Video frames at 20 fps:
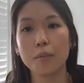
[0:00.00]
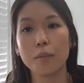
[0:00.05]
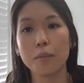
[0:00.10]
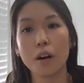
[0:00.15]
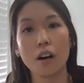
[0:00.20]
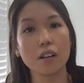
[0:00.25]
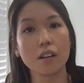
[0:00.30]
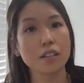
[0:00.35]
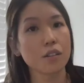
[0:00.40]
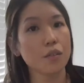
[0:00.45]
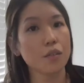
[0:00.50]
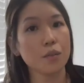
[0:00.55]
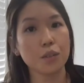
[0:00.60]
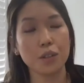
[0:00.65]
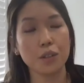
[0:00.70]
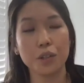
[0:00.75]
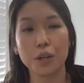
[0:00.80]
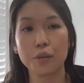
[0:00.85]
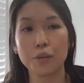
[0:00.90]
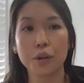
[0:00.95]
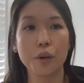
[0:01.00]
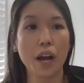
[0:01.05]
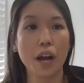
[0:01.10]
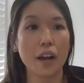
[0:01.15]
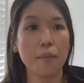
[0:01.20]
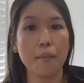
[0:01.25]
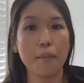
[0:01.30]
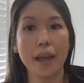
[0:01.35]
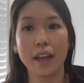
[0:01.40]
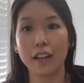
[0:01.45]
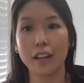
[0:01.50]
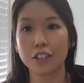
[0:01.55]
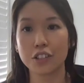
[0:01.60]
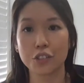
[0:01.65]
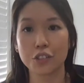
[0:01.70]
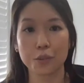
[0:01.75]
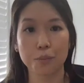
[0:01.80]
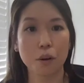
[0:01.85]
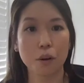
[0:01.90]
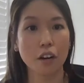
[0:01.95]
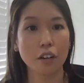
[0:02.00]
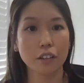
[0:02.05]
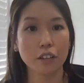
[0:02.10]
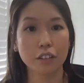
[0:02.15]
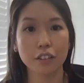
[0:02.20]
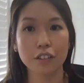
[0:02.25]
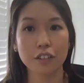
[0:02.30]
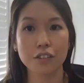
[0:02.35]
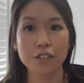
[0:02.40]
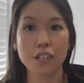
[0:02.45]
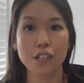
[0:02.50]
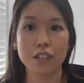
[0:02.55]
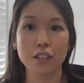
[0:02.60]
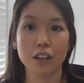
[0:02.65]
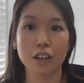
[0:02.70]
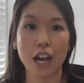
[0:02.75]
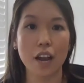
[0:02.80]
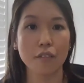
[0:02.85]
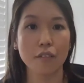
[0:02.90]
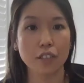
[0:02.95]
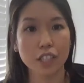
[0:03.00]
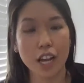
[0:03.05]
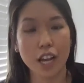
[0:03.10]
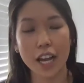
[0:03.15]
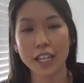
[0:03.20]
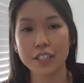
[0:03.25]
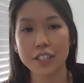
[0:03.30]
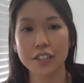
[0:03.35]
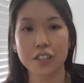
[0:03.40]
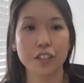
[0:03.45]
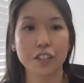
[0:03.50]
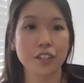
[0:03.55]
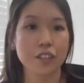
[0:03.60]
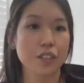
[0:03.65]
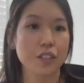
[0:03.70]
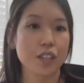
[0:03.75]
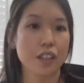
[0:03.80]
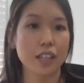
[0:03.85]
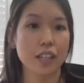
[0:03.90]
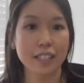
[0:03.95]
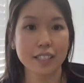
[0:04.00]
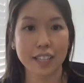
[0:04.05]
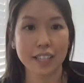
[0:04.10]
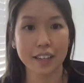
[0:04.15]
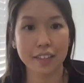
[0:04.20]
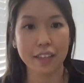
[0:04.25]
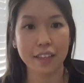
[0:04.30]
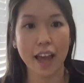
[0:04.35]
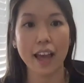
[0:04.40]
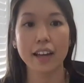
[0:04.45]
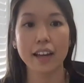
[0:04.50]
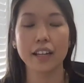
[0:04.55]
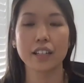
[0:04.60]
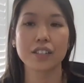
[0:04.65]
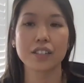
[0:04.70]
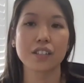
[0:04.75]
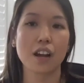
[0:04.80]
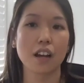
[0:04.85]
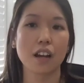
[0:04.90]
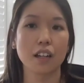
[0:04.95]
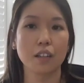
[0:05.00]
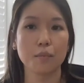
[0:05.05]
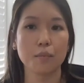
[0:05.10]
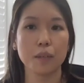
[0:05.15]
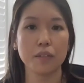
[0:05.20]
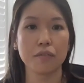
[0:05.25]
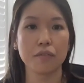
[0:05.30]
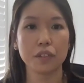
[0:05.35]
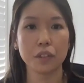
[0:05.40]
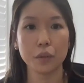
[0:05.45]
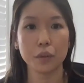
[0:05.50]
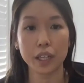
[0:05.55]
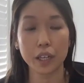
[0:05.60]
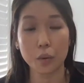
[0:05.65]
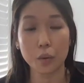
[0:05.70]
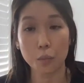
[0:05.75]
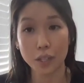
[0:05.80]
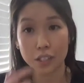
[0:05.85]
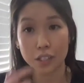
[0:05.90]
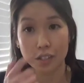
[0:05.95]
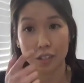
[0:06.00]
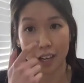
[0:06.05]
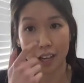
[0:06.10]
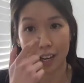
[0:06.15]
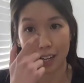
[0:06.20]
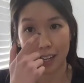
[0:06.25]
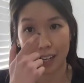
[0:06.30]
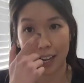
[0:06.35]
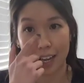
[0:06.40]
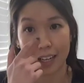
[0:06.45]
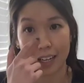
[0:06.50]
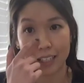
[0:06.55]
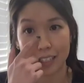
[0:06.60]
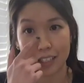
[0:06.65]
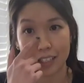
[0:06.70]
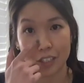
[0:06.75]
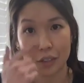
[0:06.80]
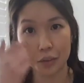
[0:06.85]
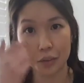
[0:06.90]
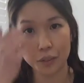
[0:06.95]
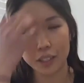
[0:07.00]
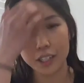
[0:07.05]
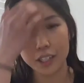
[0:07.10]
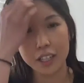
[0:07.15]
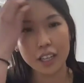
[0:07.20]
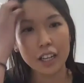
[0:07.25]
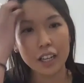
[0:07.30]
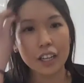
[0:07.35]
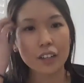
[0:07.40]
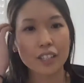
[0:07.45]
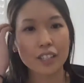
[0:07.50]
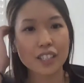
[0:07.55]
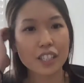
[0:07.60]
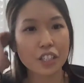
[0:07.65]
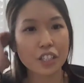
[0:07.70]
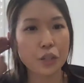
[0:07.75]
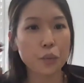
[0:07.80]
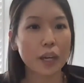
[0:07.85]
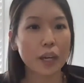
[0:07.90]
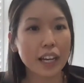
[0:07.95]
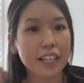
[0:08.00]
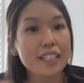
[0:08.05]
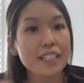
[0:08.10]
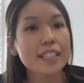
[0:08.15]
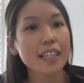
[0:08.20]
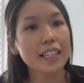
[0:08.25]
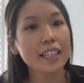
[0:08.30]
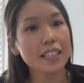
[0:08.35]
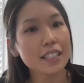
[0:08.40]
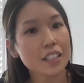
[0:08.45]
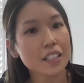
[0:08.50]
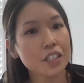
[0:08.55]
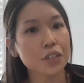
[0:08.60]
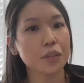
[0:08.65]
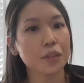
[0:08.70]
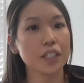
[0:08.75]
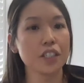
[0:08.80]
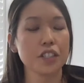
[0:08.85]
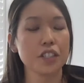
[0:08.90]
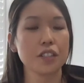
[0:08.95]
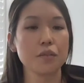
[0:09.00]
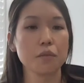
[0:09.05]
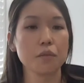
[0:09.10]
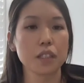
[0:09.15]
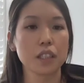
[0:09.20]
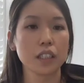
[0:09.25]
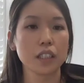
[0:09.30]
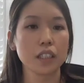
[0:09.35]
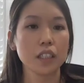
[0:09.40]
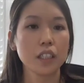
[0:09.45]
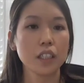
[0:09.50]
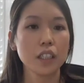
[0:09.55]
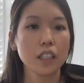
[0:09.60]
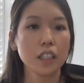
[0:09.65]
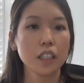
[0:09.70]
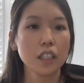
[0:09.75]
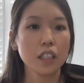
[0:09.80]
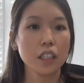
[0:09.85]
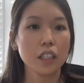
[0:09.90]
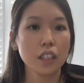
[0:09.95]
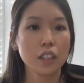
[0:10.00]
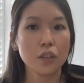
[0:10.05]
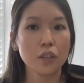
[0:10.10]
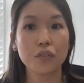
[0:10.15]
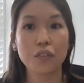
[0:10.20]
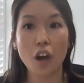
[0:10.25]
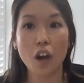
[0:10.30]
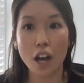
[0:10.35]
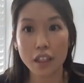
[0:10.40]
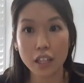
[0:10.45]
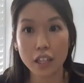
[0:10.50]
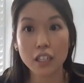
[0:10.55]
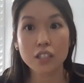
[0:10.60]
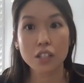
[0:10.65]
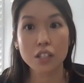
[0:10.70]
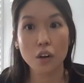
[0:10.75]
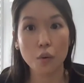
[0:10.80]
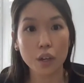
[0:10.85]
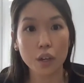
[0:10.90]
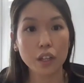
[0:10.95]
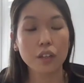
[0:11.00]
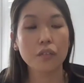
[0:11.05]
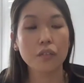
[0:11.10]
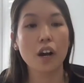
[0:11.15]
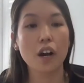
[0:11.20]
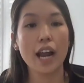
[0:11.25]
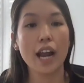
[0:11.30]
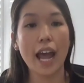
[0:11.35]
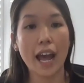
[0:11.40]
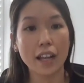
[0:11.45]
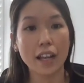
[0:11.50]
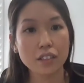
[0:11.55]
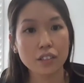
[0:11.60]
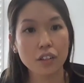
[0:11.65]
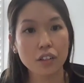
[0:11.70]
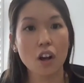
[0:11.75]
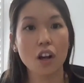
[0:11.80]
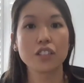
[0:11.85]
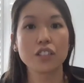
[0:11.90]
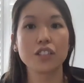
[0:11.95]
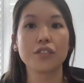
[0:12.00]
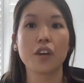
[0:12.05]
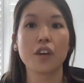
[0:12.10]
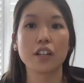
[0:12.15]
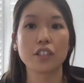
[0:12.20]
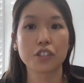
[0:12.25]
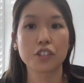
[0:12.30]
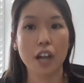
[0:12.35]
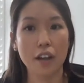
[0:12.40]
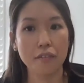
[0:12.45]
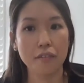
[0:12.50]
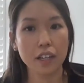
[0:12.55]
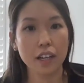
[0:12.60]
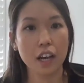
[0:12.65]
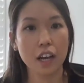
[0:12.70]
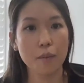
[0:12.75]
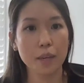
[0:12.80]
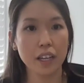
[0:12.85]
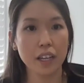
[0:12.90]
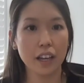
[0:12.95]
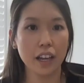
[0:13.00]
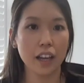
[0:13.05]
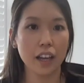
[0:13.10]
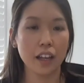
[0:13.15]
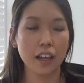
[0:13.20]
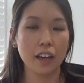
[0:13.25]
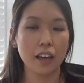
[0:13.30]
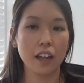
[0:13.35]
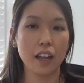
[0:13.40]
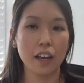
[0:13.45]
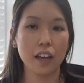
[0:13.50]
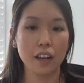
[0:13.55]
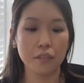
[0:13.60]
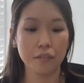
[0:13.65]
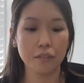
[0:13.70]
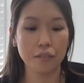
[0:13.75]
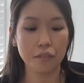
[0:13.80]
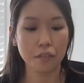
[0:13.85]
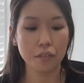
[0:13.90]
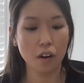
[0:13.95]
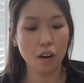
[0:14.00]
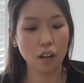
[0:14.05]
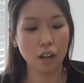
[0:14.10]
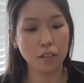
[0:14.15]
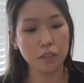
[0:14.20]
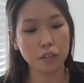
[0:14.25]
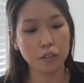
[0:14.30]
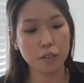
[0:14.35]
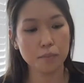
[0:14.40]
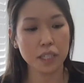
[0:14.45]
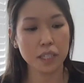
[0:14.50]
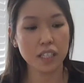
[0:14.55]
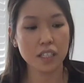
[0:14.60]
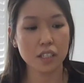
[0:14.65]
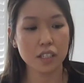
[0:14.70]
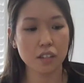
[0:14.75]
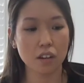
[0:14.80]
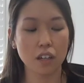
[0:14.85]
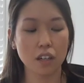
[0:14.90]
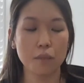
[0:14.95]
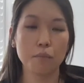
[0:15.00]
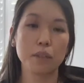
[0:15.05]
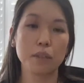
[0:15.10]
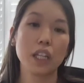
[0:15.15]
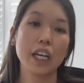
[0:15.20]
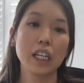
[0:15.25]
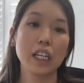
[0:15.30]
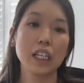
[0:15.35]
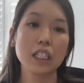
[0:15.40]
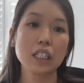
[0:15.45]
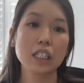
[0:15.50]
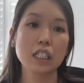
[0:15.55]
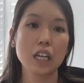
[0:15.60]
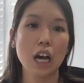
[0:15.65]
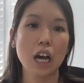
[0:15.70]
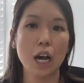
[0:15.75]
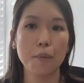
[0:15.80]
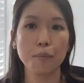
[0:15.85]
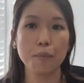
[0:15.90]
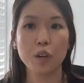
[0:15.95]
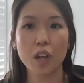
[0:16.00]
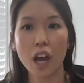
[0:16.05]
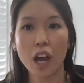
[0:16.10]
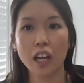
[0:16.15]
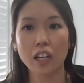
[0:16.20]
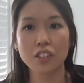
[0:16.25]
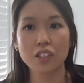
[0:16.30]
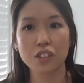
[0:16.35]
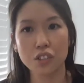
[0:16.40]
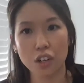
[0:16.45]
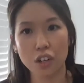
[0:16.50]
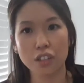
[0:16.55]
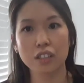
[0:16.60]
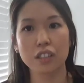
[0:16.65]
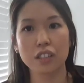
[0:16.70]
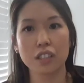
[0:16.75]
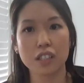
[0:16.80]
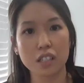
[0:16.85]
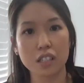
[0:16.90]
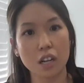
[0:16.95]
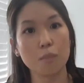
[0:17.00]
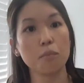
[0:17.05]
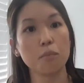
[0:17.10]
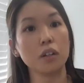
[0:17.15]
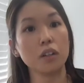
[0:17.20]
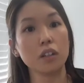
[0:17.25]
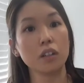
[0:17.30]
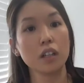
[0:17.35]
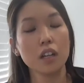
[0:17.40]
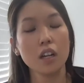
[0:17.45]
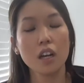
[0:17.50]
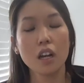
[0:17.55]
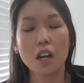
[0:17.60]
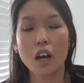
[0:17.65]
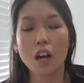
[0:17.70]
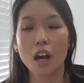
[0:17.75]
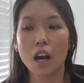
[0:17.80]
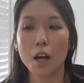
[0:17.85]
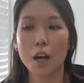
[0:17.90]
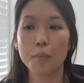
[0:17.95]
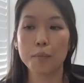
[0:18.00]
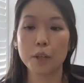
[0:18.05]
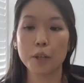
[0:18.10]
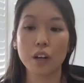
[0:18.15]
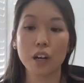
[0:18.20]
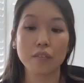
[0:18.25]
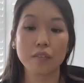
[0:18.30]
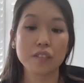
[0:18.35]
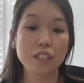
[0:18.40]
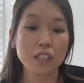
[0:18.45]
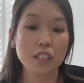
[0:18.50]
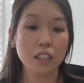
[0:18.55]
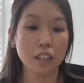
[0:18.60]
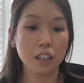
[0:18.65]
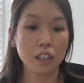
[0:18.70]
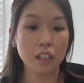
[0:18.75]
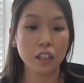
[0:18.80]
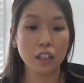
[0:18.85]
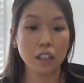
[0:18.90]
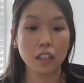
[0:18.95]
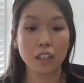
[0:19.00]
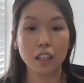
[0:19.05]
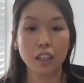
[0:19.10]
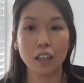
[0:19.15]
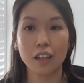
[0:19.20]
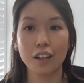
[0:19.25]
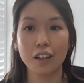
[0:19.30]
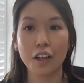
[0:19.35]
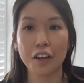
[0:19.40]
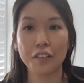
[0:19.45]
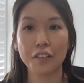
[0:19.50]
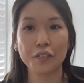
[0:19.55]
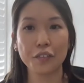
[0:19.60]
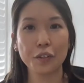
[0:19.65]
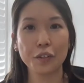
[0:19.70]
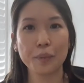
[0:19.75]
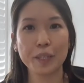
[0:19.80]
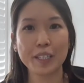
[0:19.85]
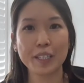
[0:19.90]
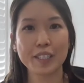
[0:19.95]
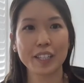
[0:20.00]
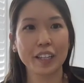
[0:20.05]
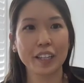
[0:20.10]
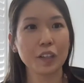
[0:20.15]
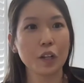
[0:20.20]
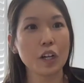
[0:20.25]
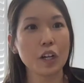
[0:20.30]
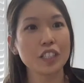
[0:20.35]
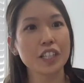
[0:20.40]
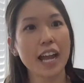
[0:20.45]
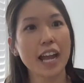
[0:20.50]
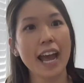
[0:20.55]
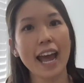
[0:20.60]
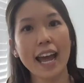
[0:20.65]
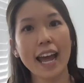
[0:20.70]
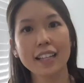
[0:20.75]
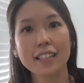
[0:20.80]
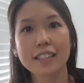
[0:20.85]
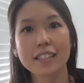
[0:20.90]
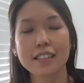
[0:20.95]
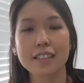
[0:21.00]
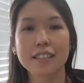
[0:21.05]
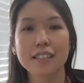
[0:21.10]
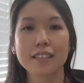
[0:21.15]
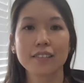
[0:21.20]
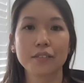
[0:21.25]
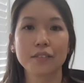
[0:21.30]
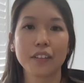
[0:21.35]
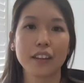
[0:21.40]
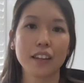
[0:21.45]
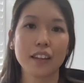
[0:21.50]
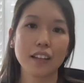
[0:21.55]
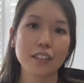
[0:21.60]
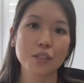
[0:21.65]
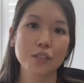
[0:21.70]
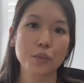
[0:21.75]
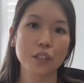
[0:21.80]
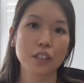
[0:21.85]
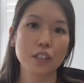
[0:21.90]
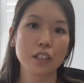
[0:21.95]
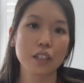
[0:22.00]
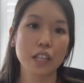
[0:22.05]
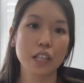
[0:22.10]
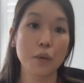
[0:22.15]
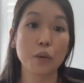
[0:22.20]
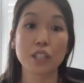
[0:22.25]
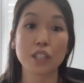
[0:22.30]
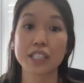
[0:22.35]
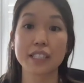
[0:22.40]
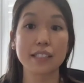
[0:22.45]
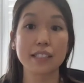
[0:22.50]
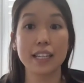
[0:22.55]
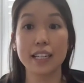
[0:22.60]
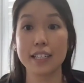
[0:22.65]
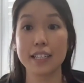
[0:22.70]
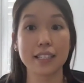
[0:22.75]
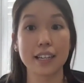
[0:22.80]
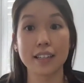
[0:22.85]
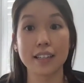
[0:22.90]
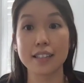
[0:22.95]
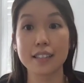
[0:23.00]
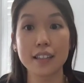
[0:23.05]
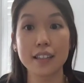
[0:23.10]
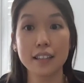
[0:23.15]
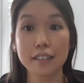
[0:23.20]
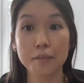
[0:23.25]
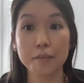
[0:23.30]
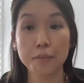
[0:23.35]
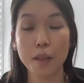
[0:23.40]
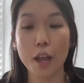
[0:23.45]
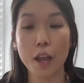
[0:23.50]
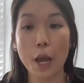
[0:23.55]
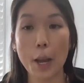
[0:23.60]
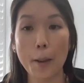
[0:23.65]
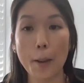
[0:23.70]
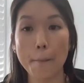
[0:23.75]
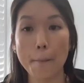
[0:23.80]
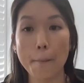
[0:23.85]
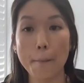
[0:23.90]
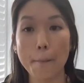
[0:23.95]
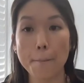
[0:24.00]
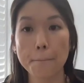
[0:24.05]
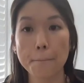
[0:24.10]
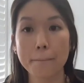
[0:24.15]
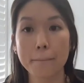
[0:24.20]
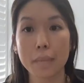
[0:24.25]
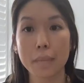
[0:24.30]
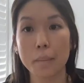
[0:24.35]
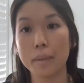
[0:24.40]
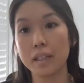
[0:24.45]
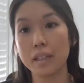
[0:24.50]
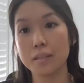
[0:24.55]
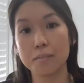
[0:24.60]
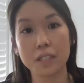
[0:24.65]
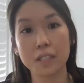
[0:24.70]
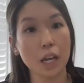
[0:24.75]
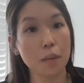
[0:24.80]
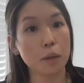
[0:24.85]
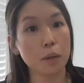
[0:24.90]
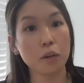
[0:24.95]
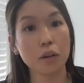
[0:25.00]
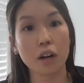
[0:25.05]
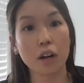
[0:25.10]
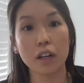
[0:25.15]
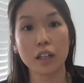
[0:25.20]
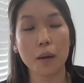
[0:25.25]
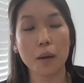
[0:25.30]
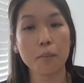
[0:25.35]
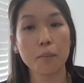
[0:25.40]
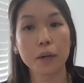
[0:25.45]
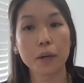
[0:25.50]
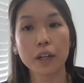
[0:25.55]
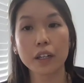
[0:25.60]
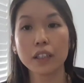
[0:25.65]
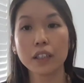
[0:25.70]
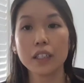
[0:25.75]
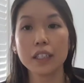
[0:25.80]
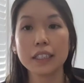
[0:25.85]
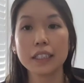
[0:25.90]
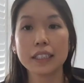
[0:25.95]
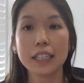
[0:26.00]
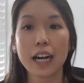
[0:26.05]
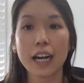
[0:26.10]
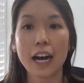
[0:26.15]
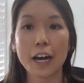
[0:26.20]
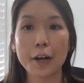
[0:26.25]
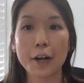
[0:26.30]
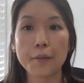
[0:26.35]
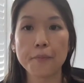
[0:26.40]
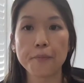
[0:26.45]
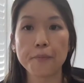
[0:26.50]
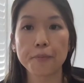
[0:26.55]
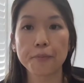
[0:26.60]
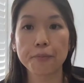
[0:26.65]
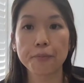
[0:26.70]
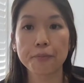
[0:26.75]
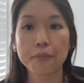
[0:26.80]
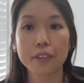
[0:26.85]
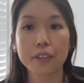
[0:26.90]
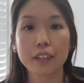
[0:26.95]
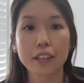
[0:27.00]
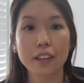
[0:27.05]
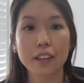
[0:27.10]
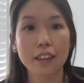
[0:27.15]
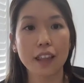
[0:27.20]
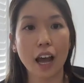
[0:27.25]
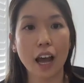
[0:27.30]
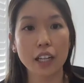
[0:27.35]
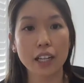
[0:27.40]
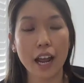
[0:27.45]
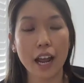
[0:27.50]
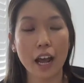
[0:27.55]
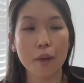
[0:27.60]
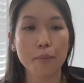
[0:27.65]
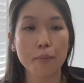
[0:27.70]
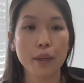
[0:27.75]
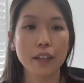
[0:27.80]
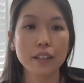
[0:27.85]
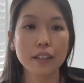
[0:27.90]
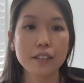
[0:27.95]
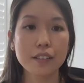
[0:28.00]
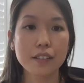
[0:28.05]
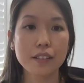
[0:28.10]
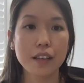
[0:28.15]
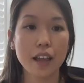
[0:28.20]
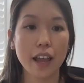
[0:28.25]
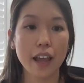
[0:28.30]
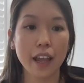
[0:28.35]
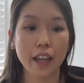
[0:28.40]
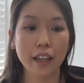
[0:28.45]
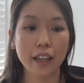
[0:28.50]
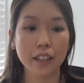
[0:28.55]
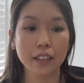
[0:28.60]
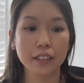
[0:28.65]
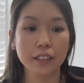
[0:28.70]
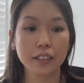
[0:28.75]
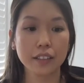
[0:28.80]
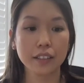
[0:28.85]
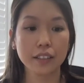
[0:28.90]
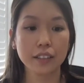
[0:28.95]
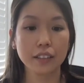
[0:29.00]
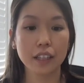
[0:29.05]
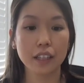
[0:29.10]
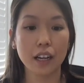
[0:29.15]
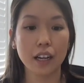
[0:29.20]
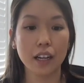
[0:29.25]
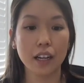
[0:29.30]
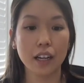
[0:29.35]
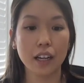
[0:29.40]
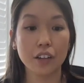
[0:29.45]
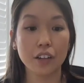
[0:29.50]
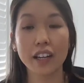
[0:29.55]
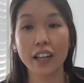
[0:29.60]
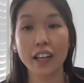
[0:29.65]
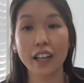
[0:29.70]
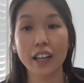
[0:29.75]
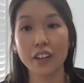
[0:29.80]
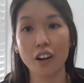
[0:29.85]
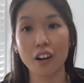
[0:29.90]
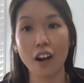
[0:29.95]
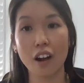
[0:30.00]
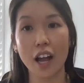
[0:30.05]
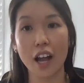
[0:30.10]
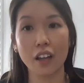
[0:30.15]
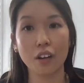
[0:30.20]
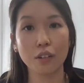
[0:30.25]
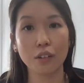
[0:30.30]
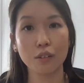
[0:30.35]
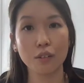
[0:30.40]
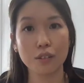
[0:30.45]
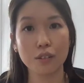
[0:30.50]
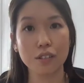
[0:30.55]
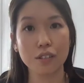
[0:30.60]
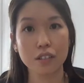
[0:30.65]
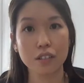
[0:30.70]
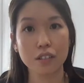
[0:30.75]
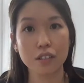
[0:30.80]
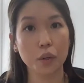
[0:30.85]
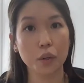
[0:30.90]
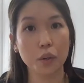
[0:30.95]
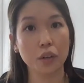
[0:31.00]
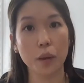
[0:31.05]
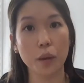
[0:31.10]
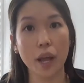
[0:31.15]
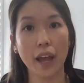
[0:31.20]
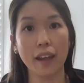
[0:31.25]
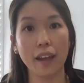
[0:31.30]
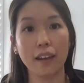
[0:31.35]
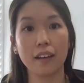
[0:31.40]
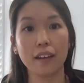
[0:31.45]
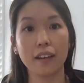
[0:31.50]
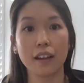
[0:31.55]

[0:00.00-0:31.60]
Also, you don't know how to manage your partners and your advertisers and things like that, and it's not going to be fluid. And once you kind of get into a sticky situation where you've got things going, you've got ads launched, you've got traffic coming in, and if all of those pieces aren't in place, you kind of start to stumble. I've seen a lot of newbies like launch ads when things they didn't test it, maybe typoed on a number. That happens, and not getting your IOs squared away.